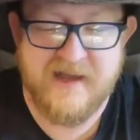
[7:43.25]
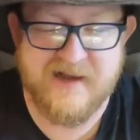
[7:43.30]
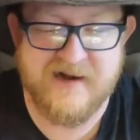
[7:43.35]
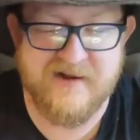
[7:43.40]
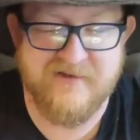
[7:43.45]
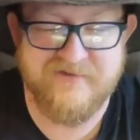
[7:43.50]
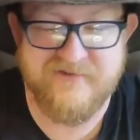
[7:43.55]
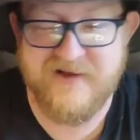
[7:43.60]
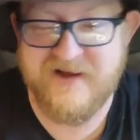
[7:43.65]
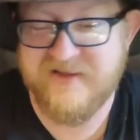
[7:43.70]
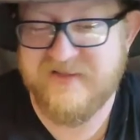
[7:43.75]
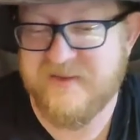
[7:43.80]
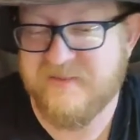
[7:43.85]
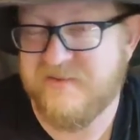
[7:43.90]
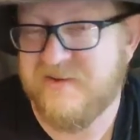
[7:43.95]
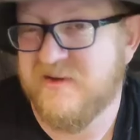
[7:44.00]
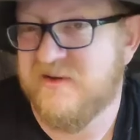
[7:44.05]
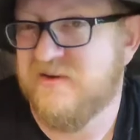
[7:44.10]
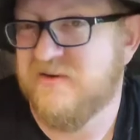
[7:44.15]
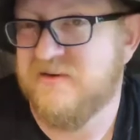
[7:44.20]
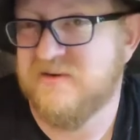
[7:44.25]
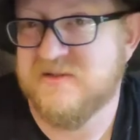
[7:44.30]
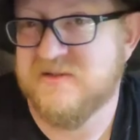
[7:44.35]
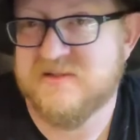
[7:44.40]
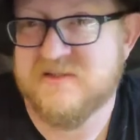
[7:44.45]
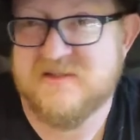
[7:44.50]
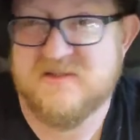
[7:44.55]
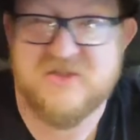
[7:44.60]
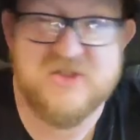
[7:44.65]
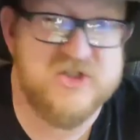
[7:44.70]
And I find that
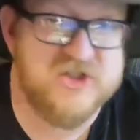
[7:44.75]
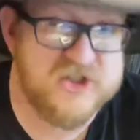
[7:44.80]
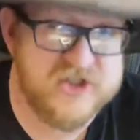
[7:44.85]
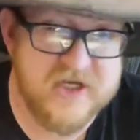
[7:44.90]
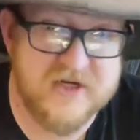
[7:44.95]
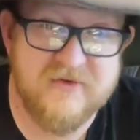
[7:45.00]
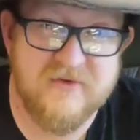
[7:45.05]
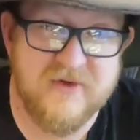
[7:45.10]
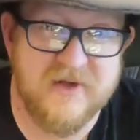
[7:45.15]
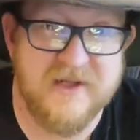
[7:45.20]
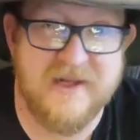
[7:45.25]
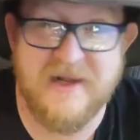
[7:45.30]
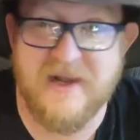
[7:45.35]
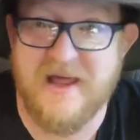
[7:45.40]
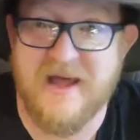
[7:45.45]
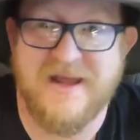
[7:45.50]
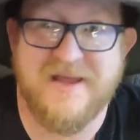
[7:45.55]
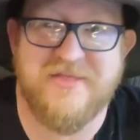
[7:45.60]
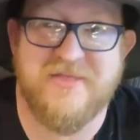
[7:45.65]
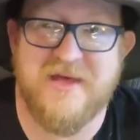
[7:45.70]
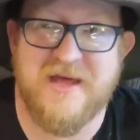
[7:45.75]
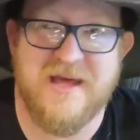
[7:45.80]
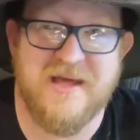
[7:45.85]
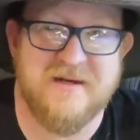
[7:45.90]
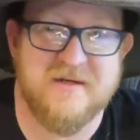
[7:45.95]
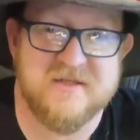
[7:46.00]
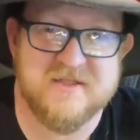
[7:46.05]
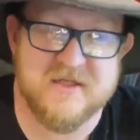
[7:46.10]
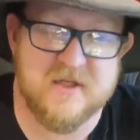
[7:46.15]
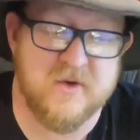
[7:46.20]
players generally like
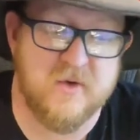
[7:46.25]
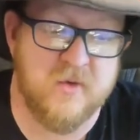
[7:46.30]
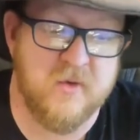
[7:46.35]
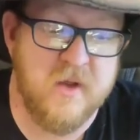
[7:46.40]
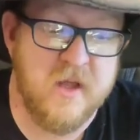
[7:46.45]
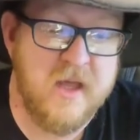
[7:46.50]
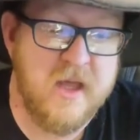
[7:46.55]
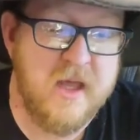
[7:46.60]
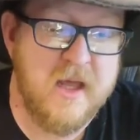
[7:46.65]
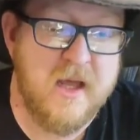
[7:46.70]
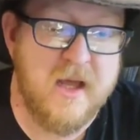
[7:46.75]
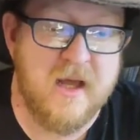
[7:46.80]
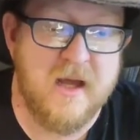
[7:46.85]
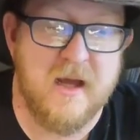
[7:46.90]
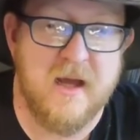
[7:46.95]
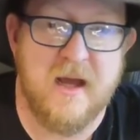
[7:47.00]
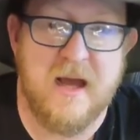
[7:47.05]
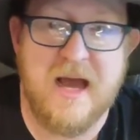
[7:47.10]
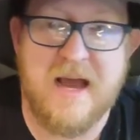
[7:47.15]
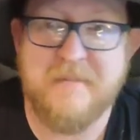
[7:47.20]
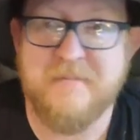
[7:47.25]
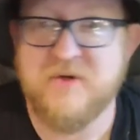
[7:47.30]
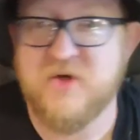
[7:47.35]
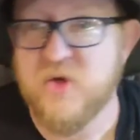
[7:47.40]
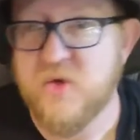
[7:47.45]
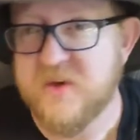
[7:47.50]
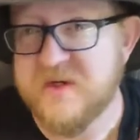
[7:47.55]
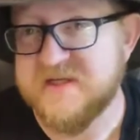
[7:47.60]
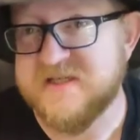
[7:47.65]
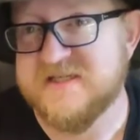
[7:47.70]
that. So uh, I'm
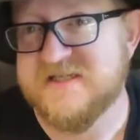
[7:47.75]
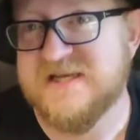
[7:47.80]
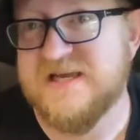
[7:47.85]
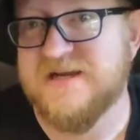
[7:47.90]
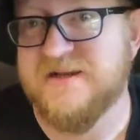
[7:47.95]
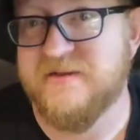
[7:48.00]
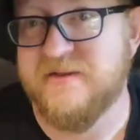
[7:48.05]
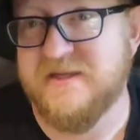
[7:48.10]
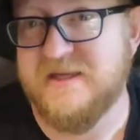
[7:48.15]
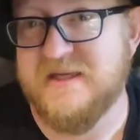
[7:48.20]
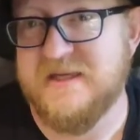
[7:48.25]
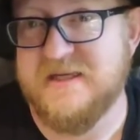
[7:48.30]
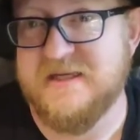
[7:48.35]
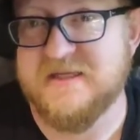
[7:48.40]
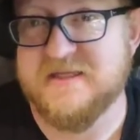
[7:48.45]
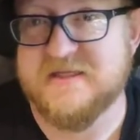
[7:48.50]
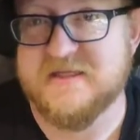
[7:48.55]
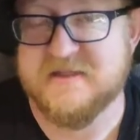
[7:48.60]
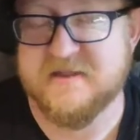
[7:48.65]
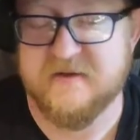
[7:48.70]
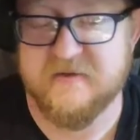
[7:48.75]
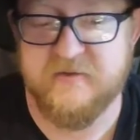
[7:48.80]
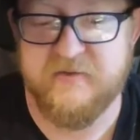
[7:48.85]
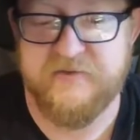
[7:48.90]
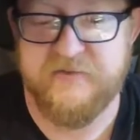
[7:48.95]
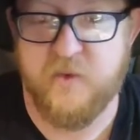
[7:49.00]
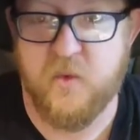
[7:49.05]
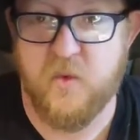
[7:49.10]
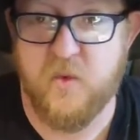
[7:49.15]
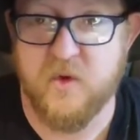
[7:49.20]
doing a set of these
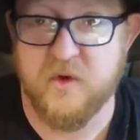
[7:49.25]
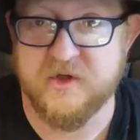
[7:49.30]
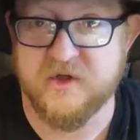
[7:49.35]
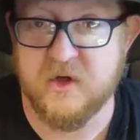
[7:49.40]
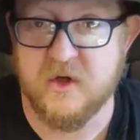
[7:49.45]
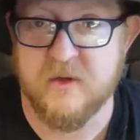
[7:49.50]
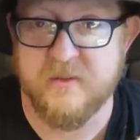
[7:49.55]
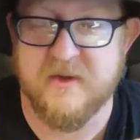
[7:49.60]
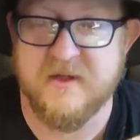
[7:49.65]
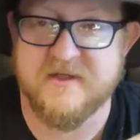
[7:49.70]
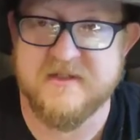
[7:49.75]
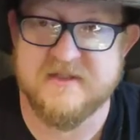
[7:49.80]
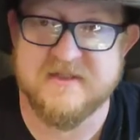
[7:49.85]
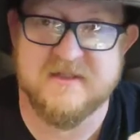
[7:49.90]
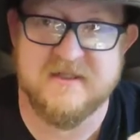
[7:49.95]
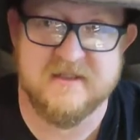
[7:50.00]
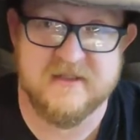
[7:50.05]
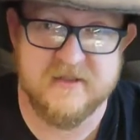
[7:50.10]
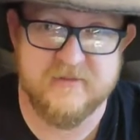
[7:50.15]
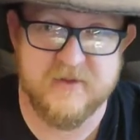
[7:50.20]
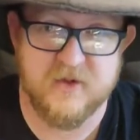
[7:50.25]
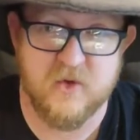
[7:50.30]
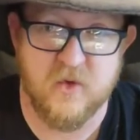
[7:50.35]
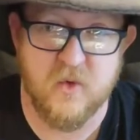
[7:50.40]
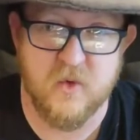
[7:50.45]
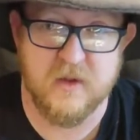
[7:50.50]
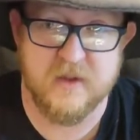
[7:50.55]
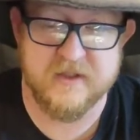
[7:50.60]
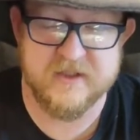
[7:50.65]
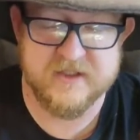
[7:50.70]
for Dark Places and
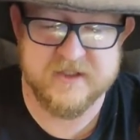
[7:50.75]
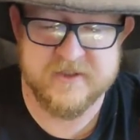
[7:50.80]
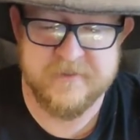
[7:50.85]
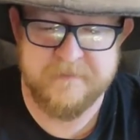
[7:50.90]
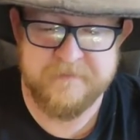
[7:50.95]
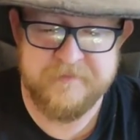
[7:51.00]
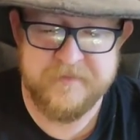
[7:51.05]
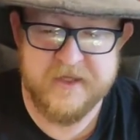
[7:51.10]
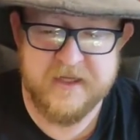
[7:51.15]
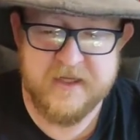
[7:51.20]
Demogorgons.